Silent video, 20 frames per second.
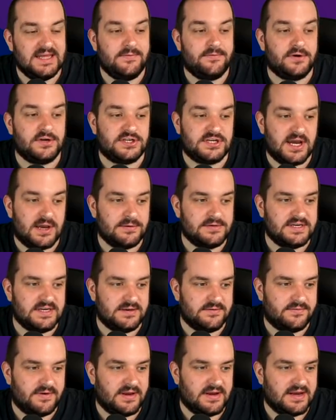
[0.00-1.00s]
for a Chelsea
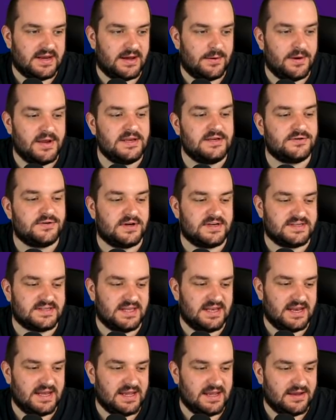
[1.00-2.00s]
defender. Now,
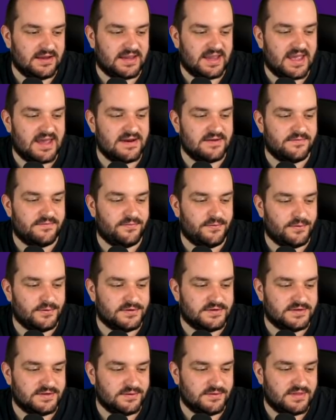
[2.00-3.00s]
interestingly, I can
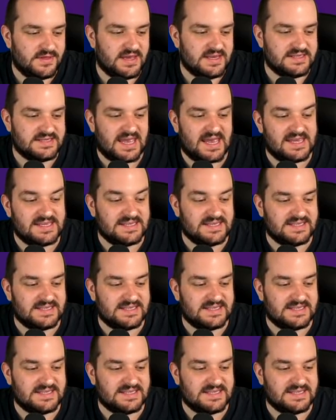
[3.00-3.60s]
afford to do this as it